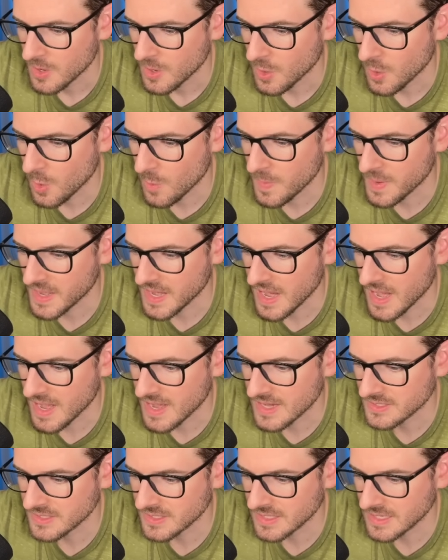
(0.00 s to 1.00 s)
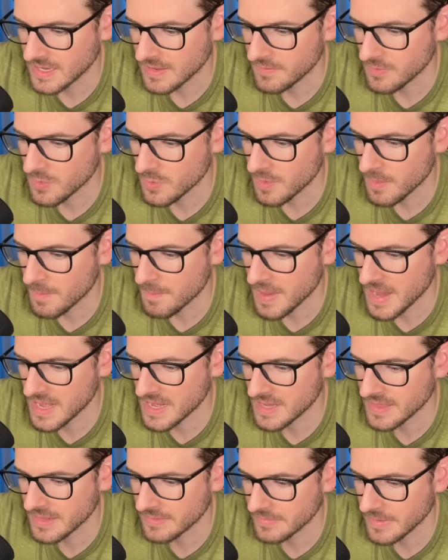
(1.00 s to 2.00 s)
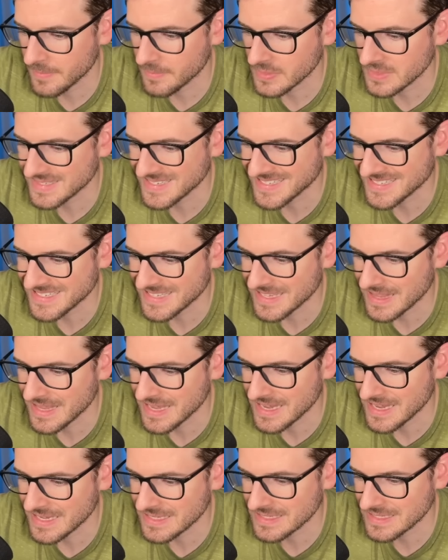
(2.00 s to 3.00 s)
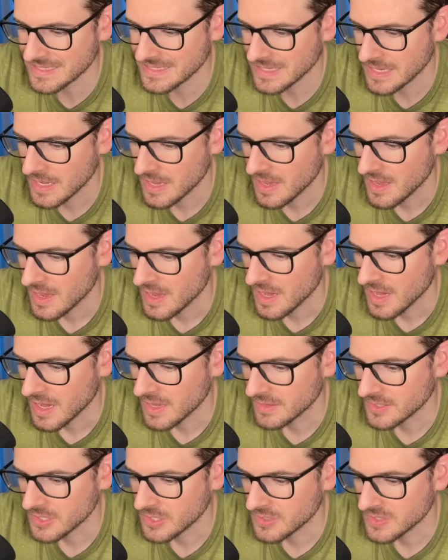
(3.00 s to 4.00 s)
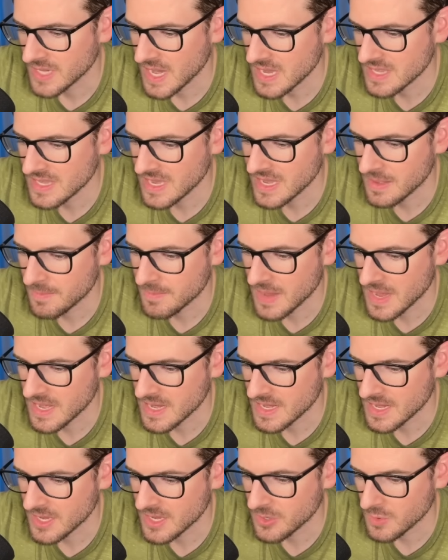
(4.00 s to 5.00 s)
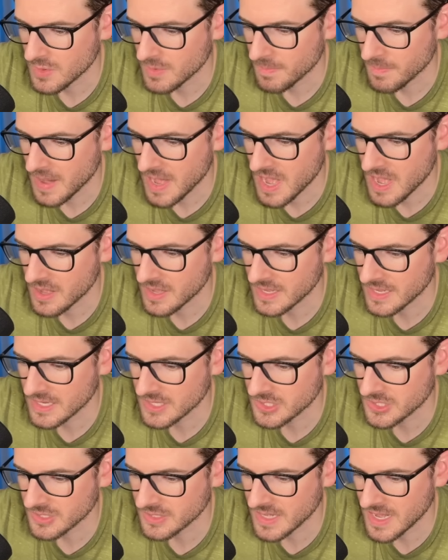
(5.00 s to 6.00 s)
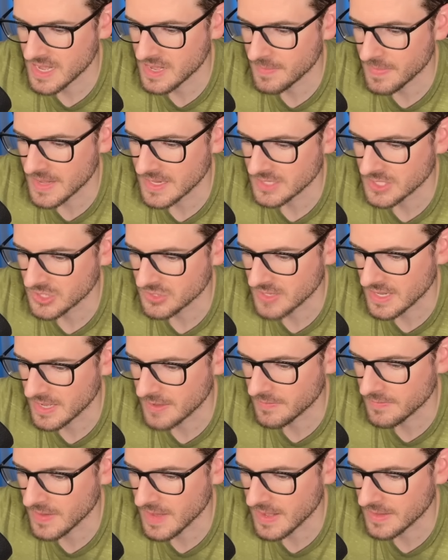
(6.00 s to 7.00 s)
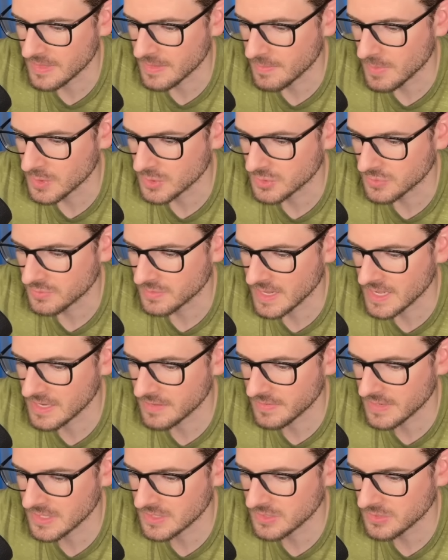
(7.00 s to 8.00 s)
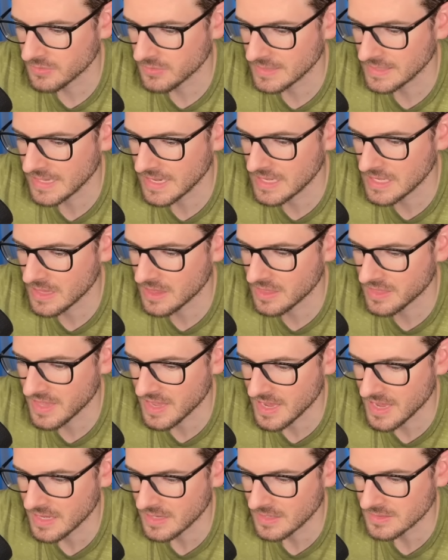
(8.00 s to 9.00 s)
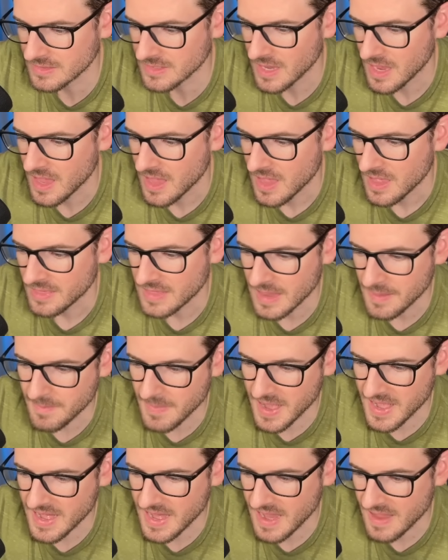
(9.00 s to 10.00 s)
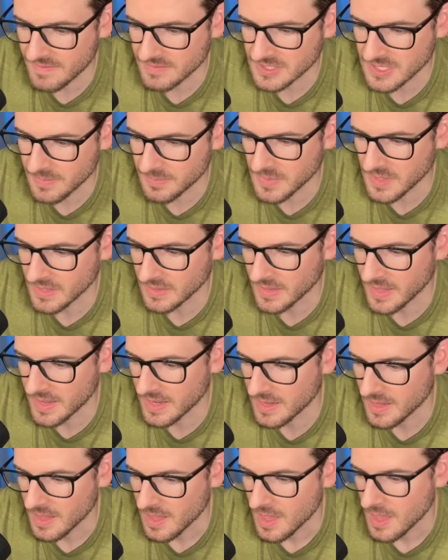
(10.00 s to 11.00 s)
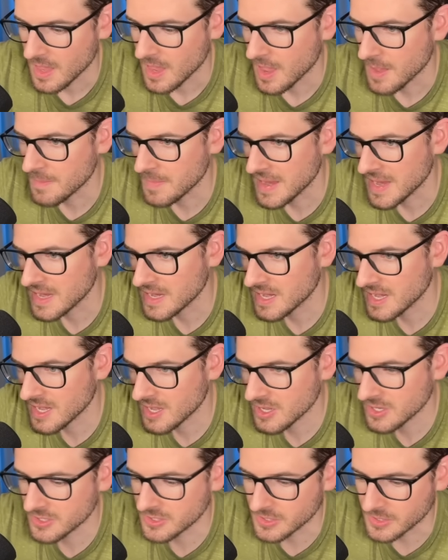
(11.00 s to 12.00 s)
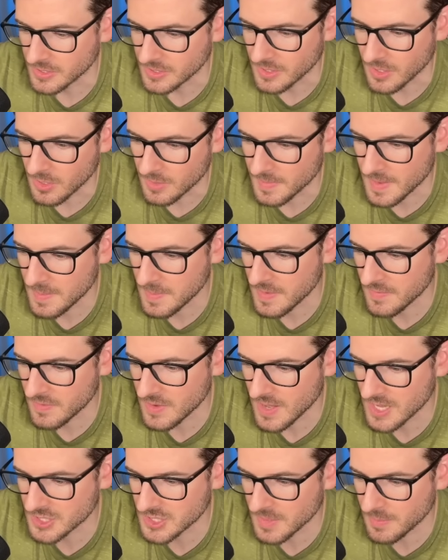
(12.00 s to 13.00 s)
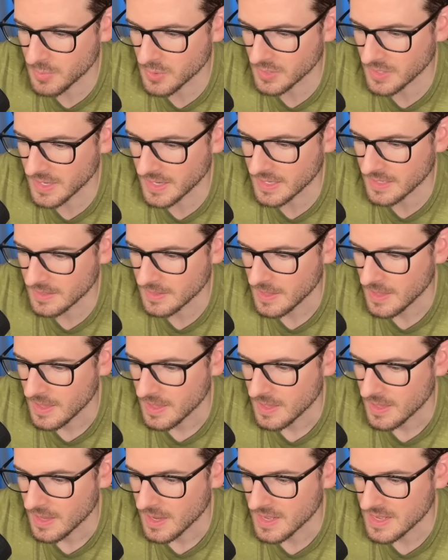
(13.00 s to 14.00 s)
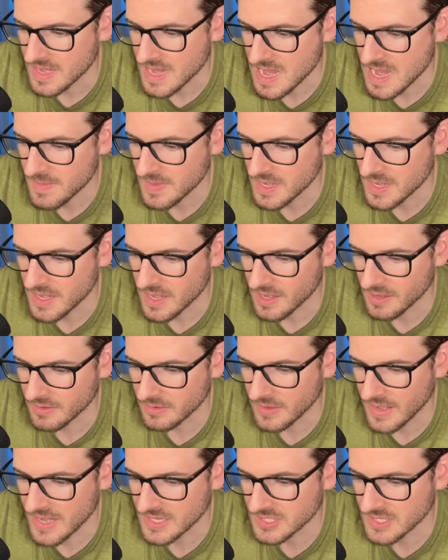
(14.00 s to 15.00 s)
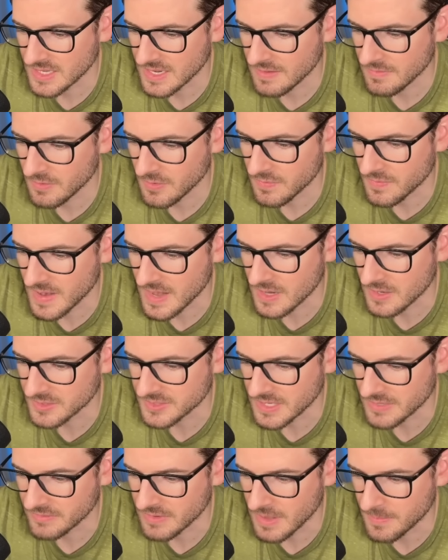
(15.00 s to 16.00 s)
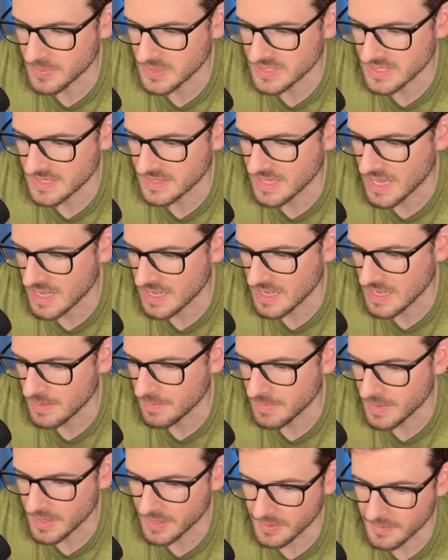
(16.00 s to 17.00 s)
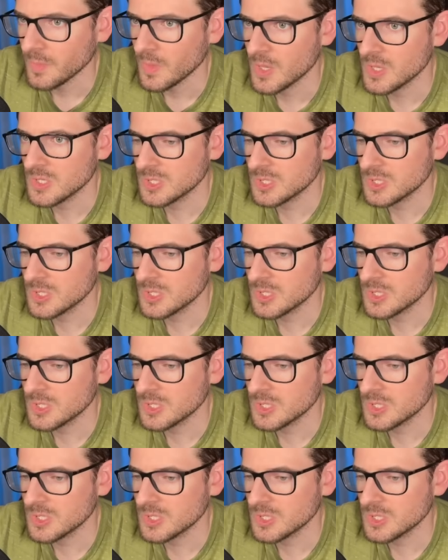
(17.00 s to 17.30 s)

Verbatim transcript: OpenAI is going to give you an embedding that represents this. And then you take that embedding and you compare it against your database and try to find the most relevant related things that might have something like a main character. Or maybe if you actually put like a name in here, it'd actually give you files that represent that name better.